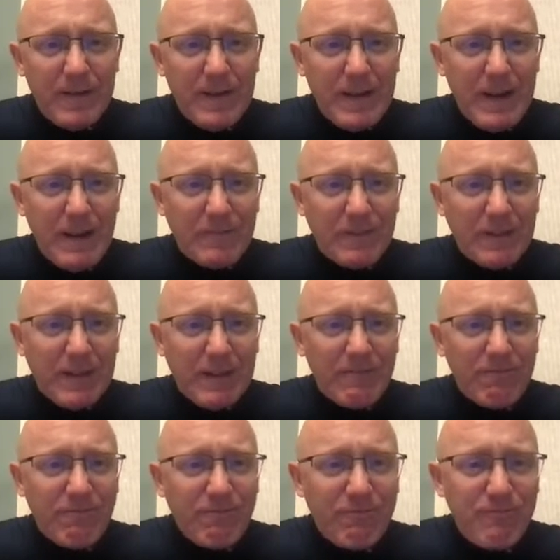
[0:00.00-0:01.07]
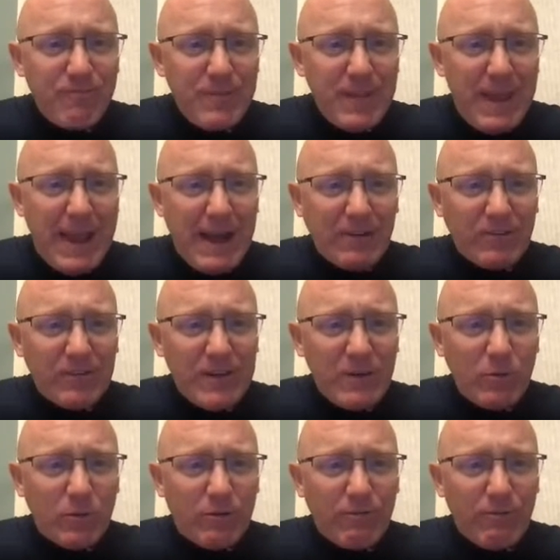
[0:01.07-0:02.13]
if they let x
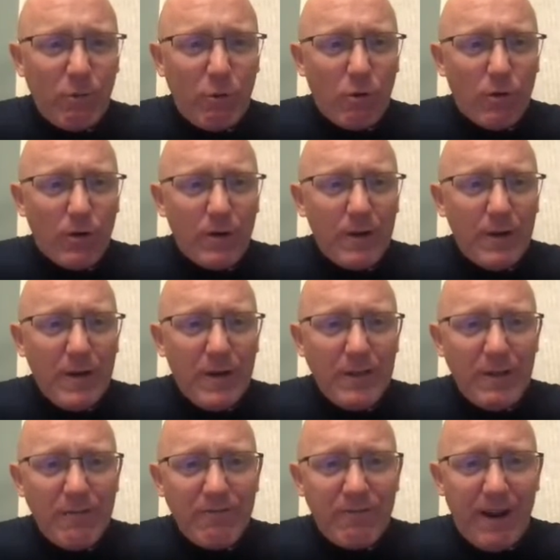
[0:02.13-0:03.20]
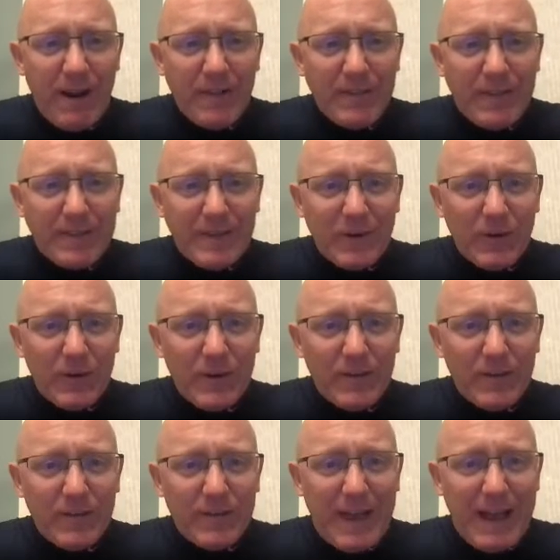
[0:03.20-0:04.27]
equal to 4, they find that
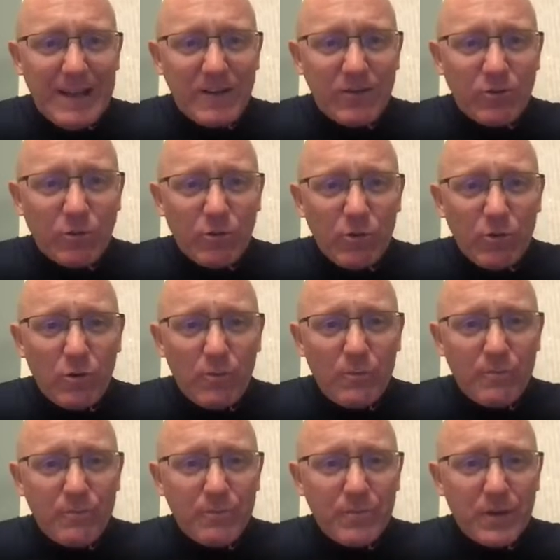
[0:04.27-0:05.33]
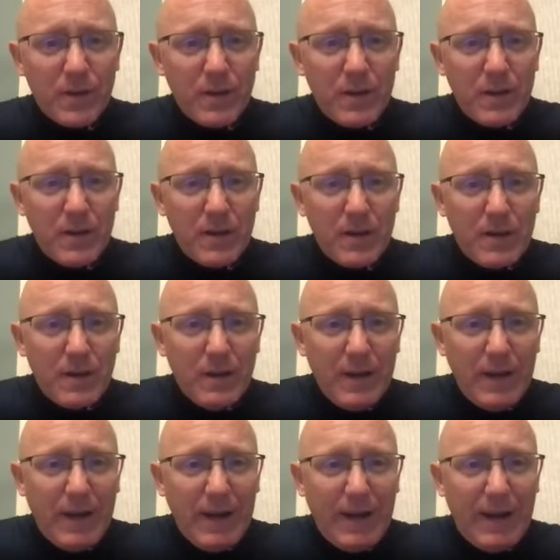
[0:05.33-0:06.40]
that is true.
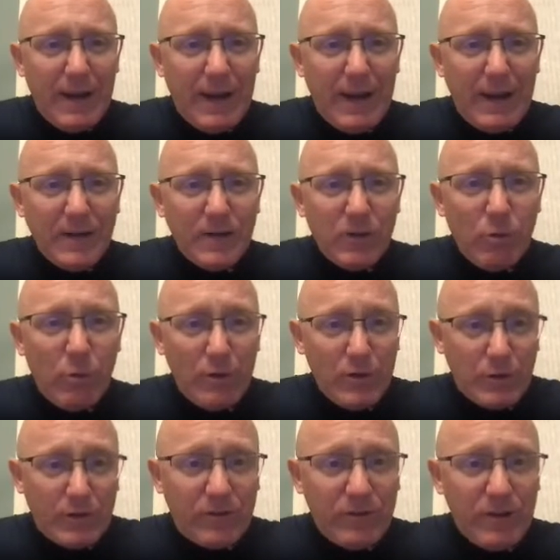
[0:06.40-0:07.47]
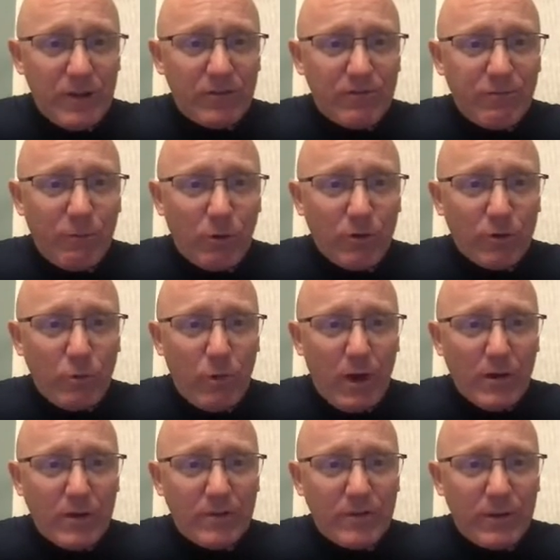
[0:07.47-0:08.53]
And what you can see is 4 squared is equal